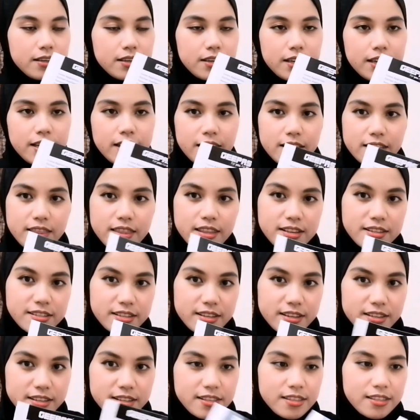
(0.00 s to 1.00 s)
and this
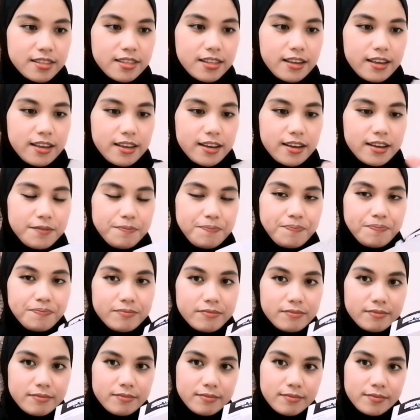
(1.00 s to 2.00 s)
is the
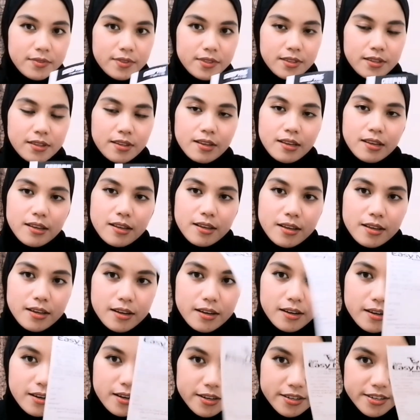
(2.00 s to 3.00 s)

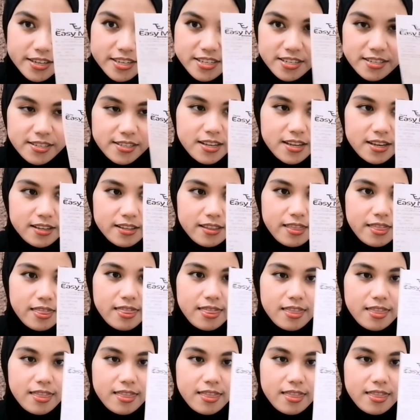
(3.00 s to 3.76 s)
uh, receipt.